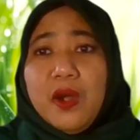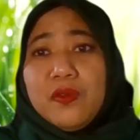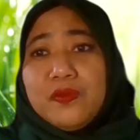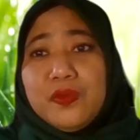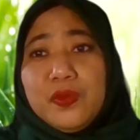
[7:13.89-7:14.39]

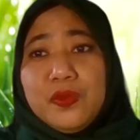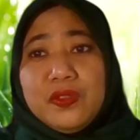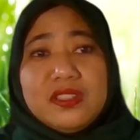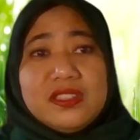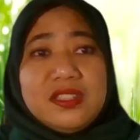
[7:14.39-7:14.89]
our
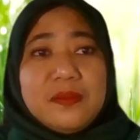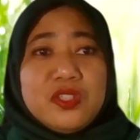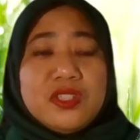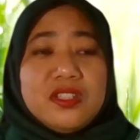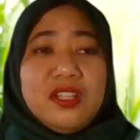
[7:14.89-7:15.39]
food
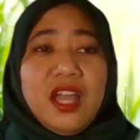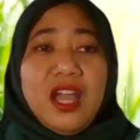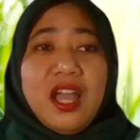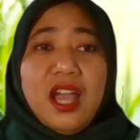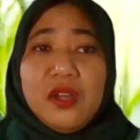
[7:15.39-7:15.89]
consumption,
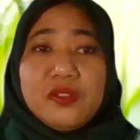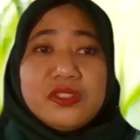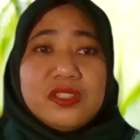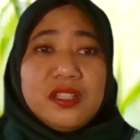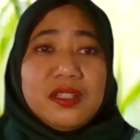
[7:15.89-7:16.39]

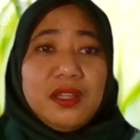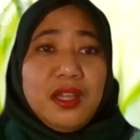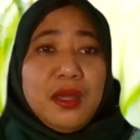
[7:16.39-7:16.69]
housing,